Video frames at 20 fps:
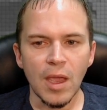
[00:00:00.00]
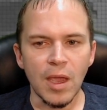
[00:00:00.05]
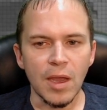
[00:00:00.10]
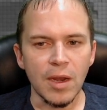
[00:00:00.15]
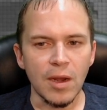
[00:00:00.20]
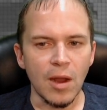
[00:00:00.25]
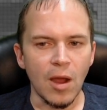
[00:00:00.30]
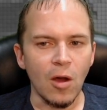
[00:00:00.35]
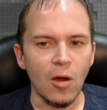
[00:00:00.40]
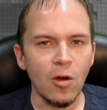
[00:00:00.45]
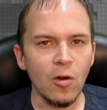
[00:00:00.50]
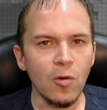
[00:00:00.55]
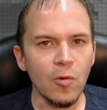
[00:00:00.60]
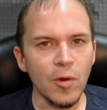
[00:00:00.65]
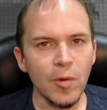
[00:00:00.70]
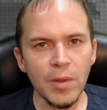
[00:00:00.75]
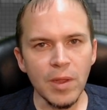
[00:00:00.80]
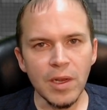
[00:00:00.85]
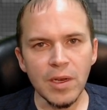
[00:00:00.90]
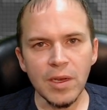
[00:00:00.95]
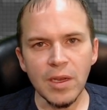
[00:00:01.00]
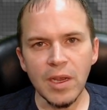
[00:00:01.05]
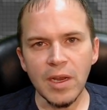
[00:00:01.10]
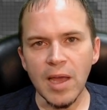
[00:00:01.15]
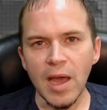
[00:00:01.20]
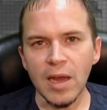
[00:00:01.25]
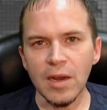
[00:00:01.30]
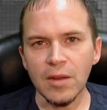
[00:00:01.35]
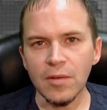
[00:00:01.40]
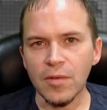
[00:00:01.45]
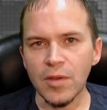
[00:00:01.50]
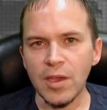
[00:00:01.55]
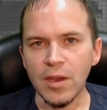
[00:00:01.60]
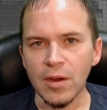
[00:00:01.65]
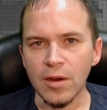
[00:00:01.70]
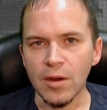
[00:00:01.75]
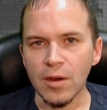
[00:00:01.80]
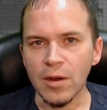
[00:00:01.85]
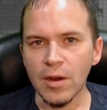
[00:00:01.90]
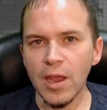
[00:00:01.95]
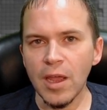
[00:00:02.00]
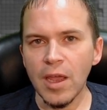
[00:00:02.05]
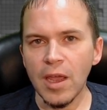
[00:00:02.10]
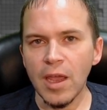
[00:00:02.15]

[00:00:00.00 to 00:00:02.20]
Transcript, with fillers: And all we really need out of here,